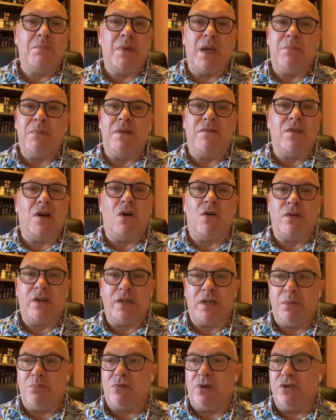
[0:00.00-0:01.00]
maybe in the
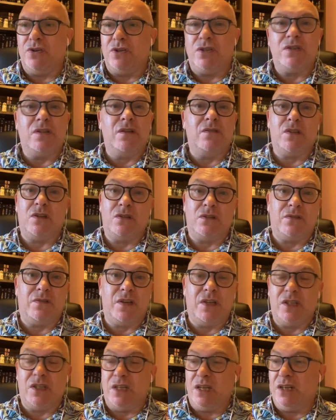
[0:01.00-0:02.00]
holiday brochures if such
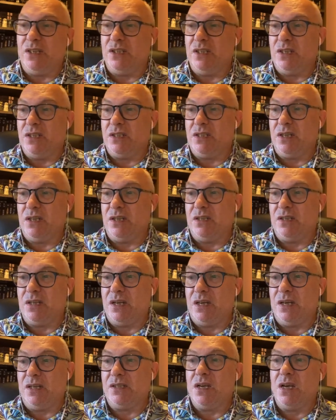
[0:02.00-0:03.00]
things still exist these
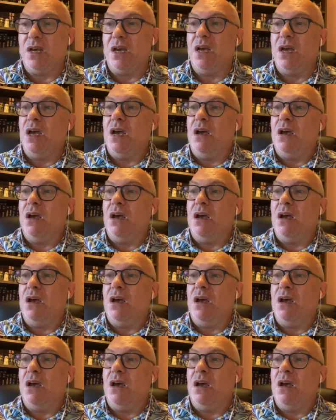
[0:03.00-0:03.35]
days.